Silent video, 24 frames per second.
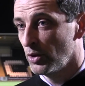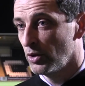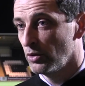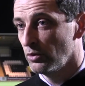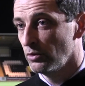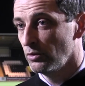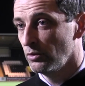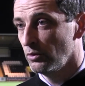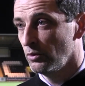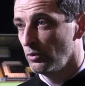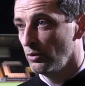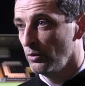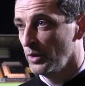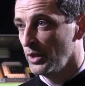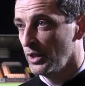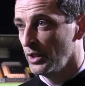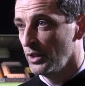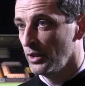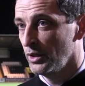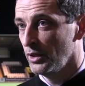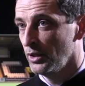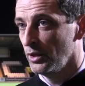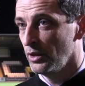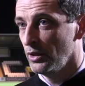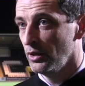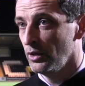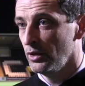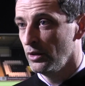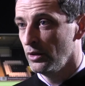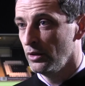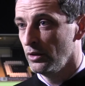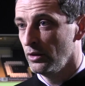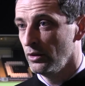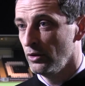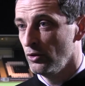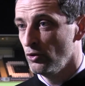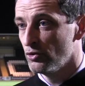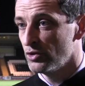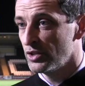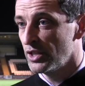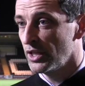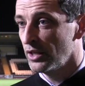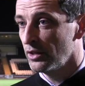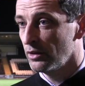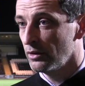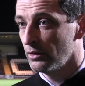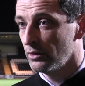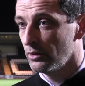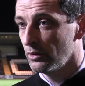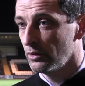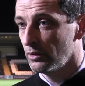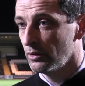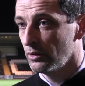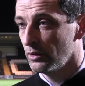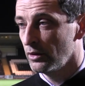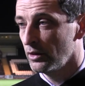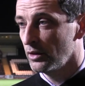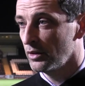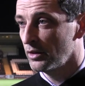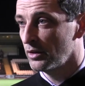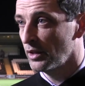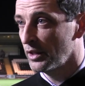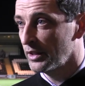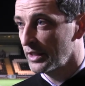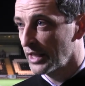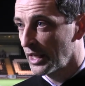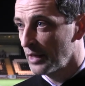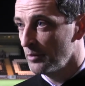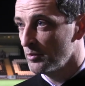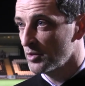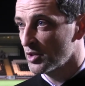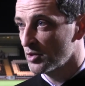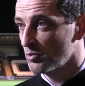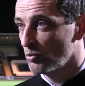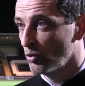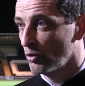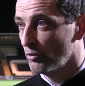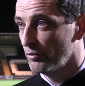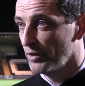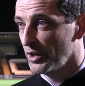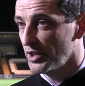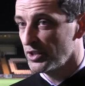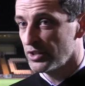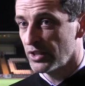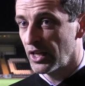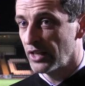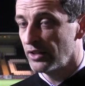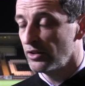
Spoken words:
but we used it at times as motivation.